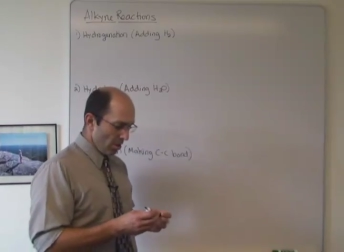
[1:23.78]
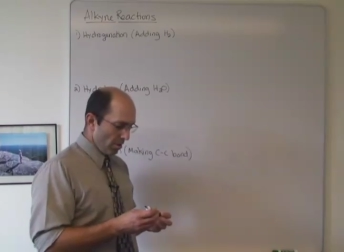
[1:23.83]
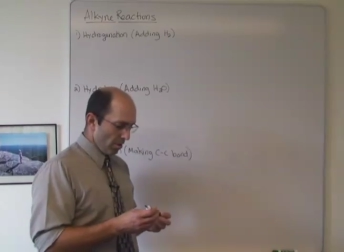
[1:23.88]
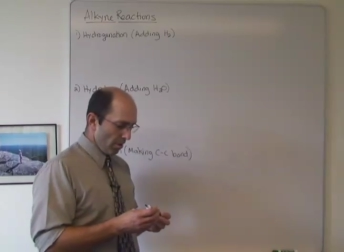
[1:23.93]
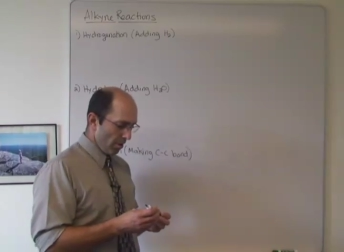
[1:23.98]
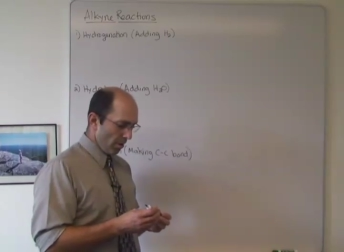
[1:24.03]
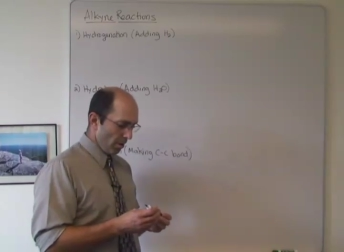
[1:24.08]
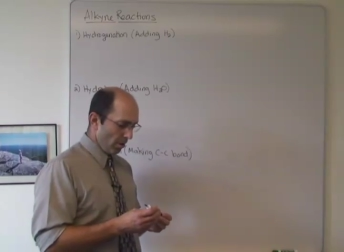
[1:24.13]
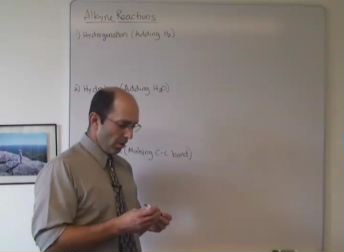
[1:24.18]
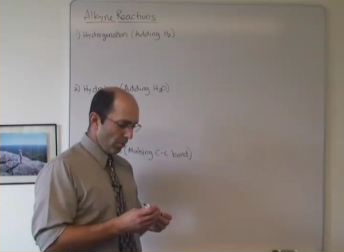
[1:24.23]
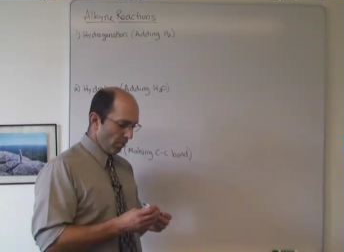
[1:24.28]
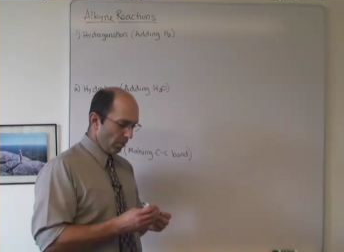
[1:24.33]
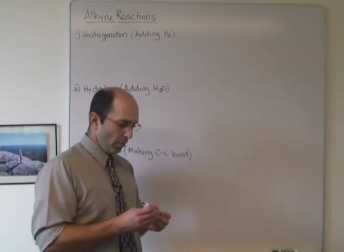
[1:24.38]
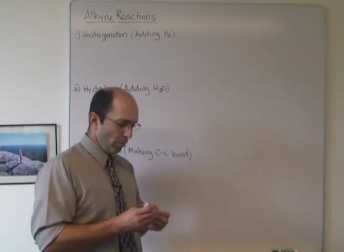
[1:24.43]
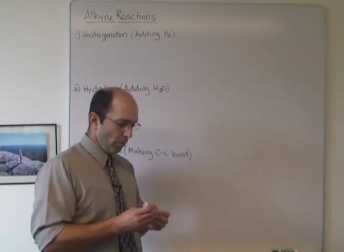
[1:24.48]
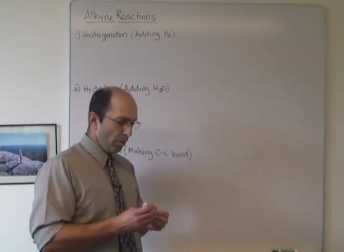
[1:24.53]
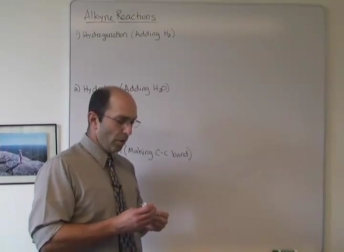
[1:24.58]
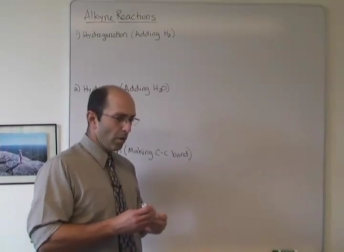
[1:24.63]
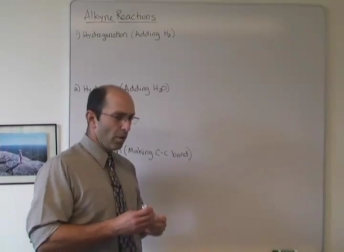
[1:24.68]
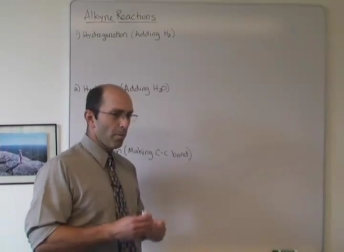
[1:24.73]
Right? And if we
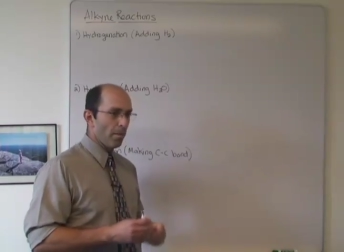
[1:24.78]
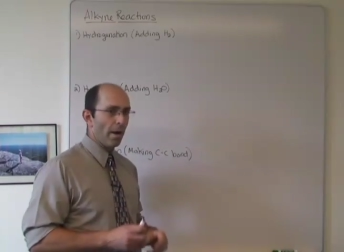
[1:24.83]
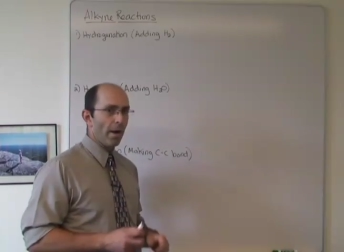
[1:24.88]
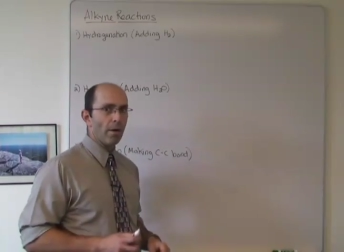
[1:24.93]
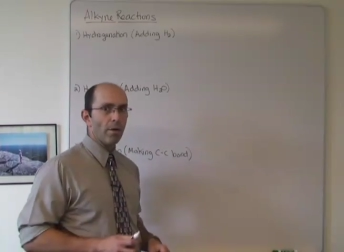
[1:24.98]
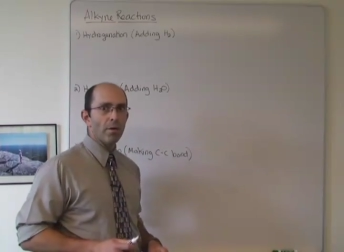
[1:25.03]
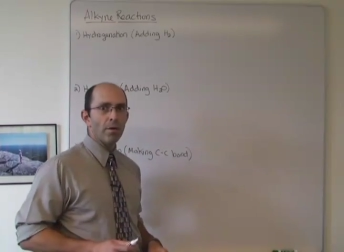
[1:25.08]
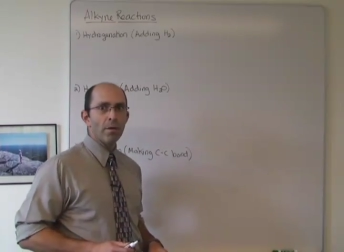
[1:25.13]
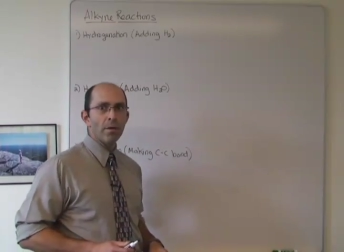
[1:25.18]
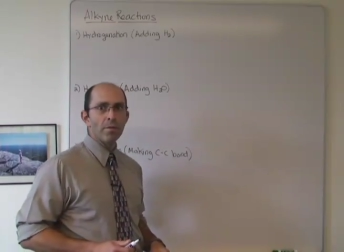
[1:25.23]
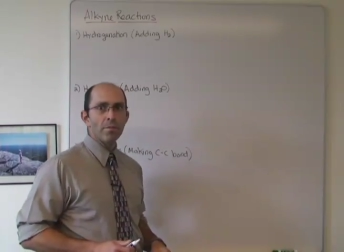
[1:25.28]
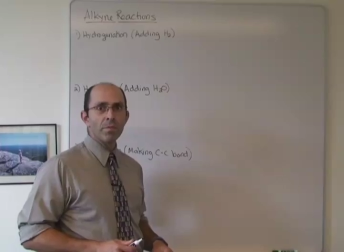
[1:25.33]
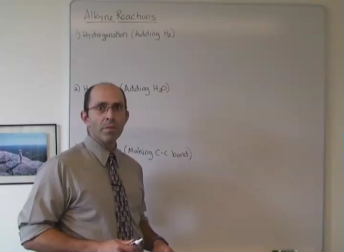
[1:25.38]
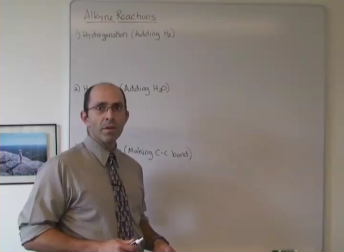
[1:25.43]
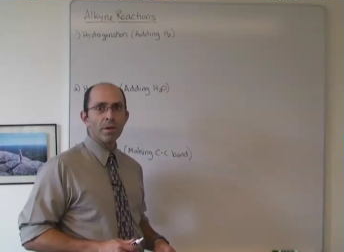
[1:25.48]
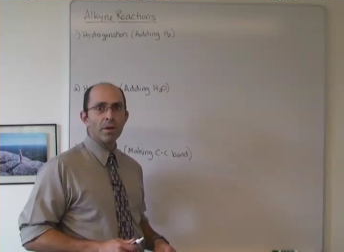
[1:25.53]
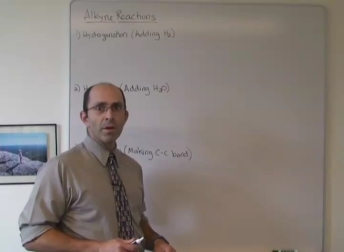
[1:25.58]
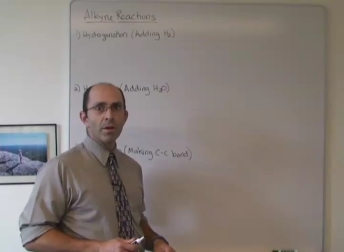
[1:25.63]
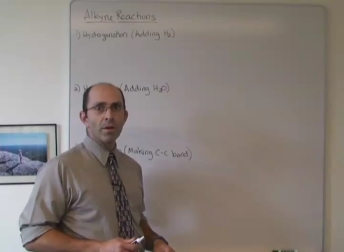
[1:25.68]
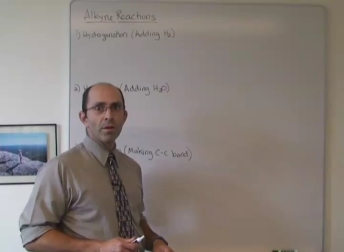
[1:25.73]
think about
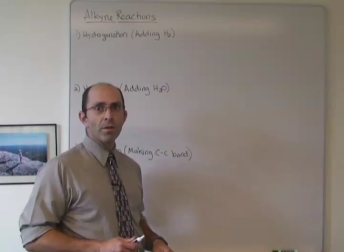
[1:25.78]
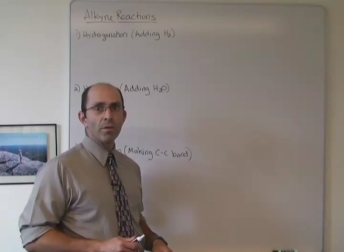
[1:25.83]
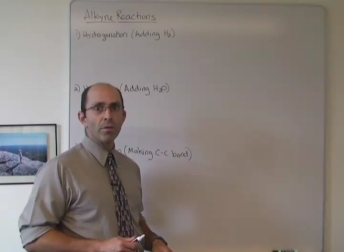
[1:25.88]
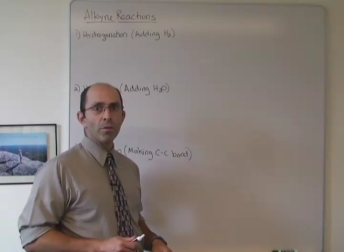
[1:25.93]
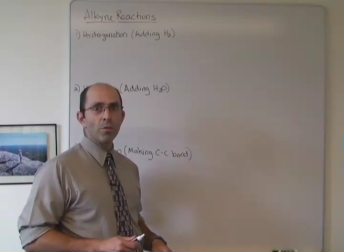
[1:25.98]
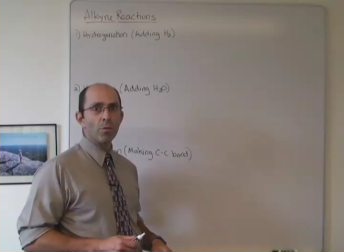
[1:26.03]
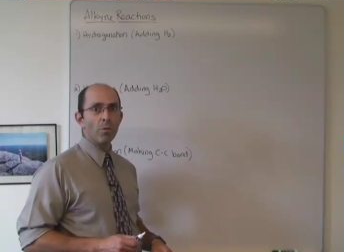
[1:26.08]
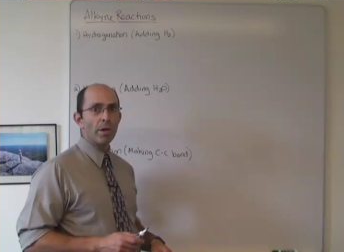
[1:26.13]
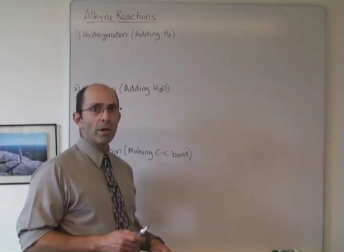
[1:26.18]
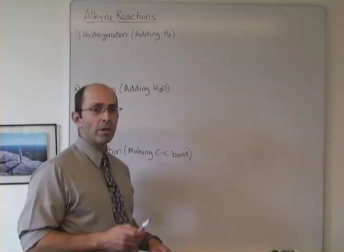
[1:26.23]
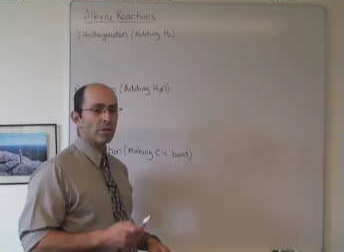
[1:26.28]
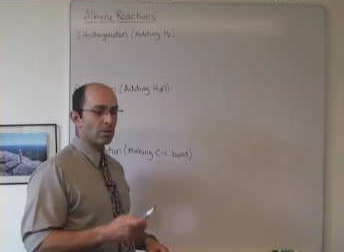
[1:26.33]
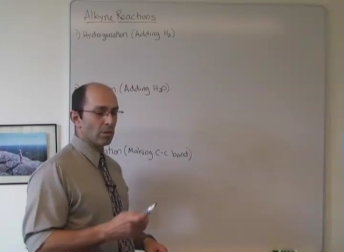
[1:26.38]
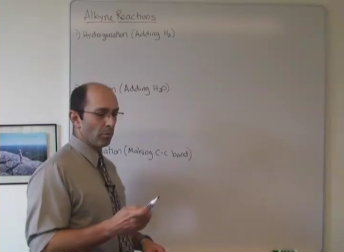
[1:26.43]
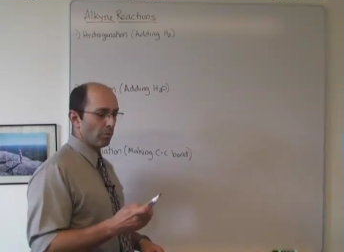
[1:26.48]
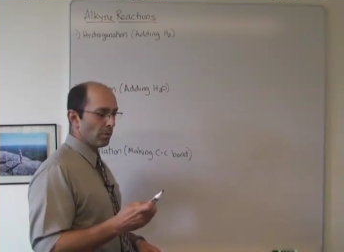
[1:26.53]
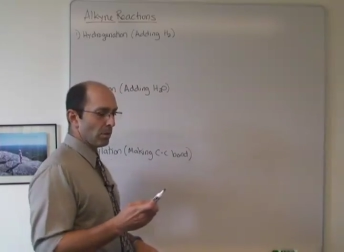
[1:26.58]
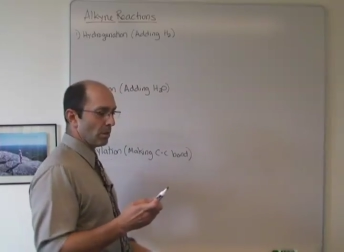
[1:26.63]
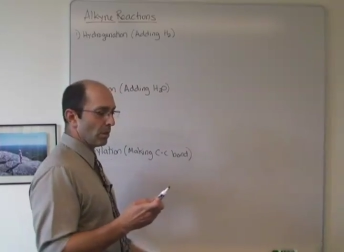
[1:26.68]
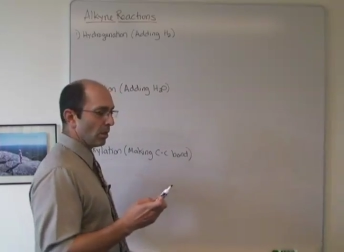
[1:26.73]
the ways that
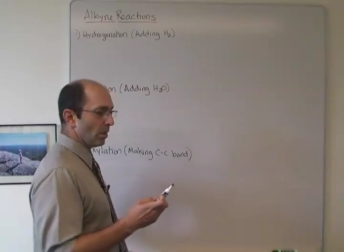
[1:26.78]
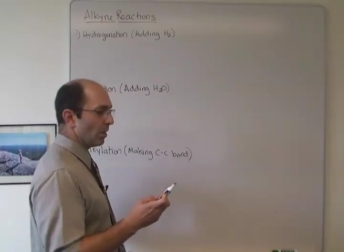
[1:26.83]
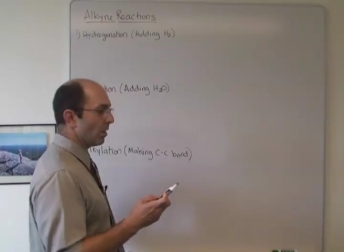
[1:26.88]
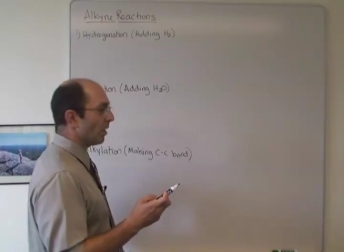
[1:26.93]
we did